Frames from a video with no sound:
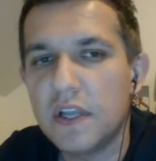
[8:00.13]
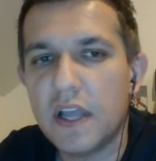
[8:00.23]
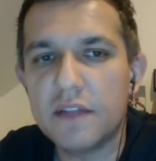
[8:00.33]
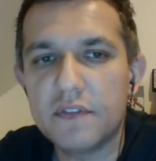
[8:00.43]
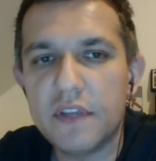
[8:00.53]

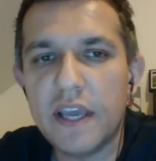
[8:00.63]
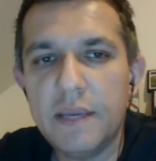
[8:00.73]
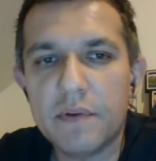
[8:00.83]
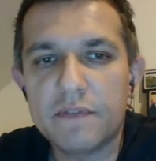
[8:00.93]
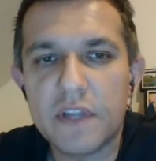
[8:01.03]
And the
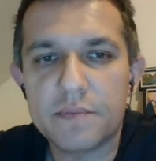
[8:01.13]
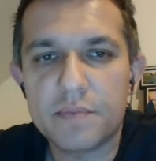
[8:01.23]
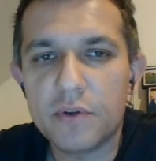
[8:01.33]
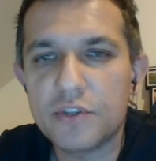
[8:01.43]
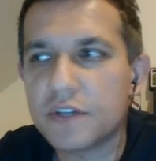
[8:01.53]
aim of that
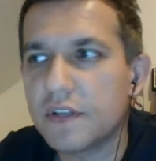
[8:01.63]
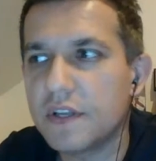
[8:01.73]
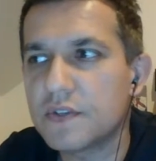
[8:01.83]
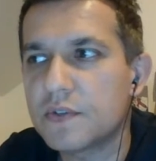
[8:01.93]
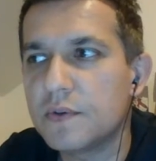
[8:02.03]
project
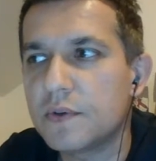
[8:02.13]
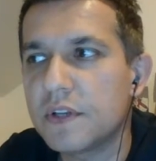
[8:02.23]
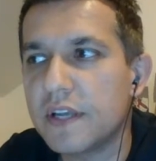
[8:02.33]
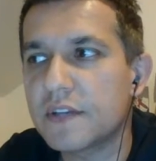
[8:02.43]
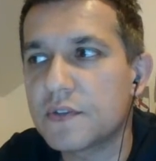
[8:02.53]
is to
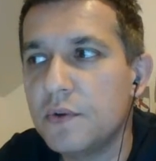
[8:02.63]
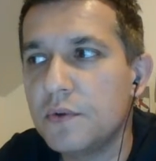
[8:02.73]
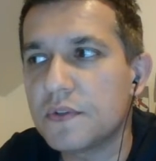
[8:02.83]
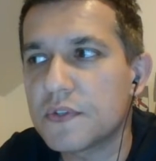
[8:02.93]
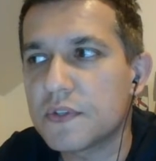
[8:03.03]
connect
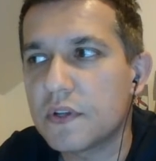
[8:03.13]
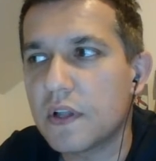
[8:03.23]
students